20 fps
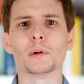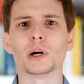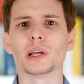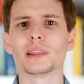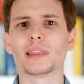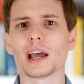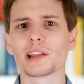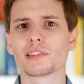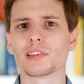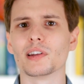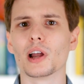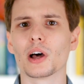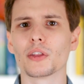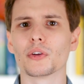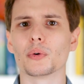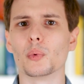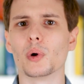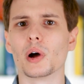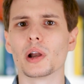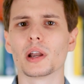But that's
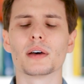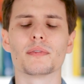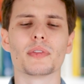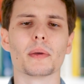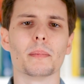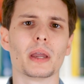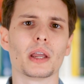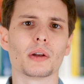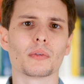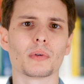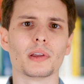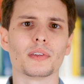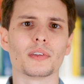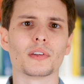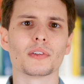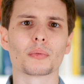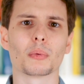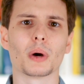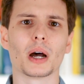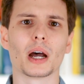another one of the main
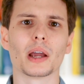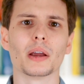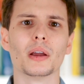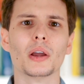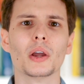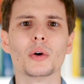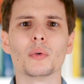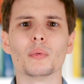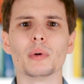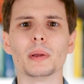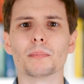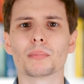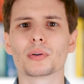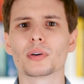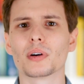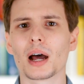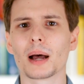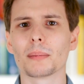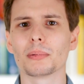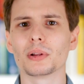reasons why we
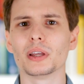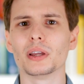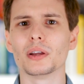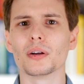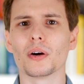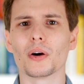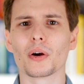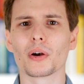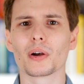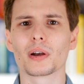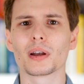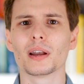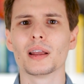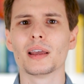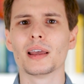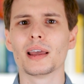probably aren't